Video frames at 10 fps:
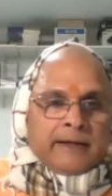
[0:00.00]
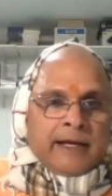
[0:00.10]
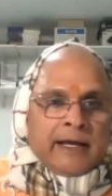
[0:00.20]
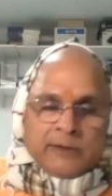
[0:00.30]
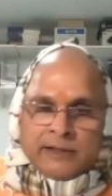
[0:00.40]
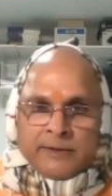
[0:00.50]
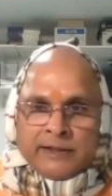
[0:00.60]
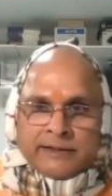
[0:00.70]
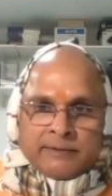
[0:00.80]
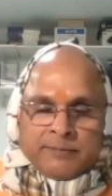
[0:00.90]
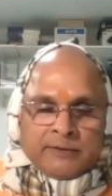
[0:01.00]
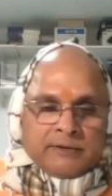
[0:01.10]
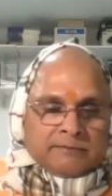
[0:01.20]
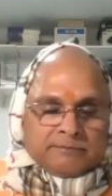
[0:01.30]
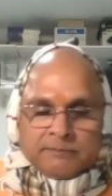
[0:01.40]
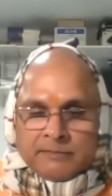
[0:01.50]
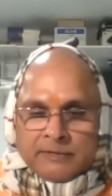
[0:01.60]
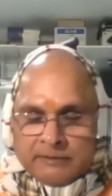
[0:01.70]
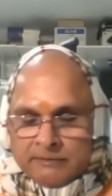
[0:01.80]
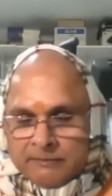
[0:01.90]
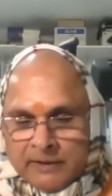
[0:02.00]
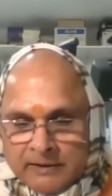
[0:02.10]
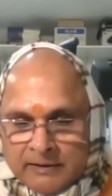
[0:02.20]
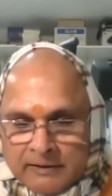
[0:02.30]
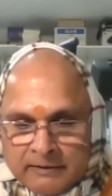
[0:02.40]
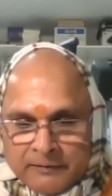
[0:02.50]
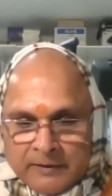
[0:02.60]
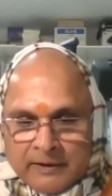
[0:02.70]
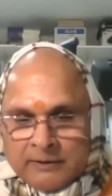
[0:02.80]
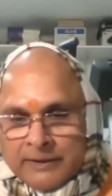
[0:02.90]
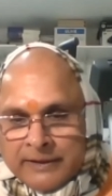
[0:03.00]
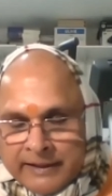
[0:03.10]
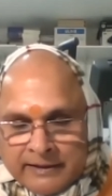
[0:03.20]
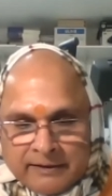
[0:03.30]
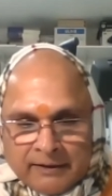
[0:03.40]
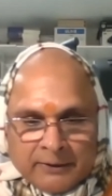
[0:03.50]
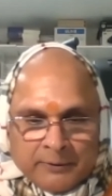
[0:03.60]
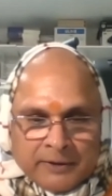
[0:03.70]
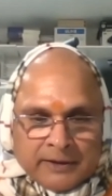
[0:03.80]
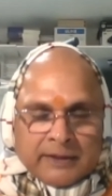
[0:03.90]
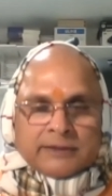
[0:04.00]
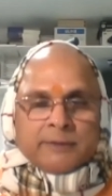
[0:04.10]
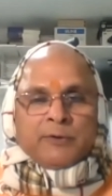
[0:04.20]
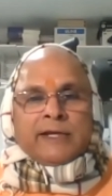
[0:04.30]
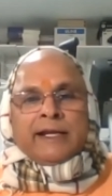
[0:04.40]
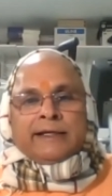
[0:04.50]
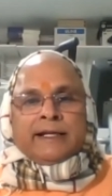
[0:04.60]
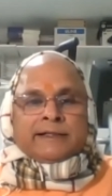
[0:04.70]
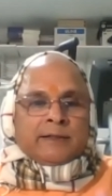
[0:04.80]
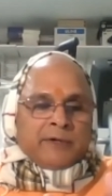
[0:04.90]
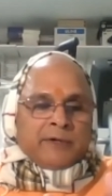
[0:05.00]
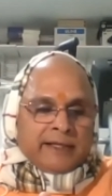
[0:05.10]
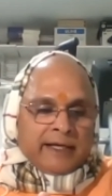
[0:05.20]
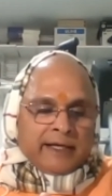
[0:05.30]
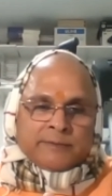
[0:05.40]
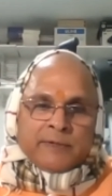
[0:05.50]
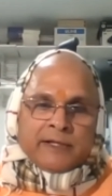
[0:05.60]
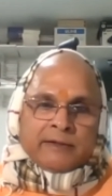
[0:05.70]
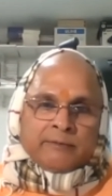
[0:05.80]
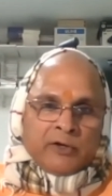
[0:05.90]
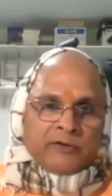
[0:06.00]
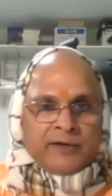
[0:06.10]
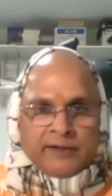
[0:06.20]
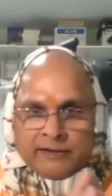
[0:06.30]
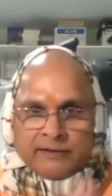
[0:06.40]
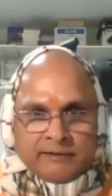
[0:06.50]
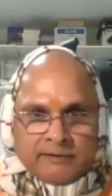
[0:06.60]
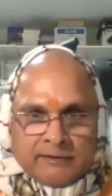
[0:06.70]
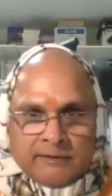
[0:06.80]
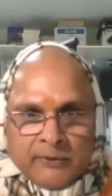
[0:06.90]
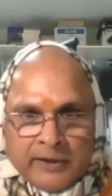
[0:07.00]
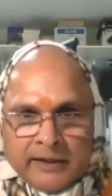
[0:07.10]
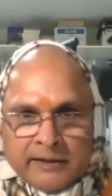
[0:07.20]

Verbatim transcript: I will give an example, um, um, um don't take it another way. Suppose I tell somebody as my boyfriend, okay?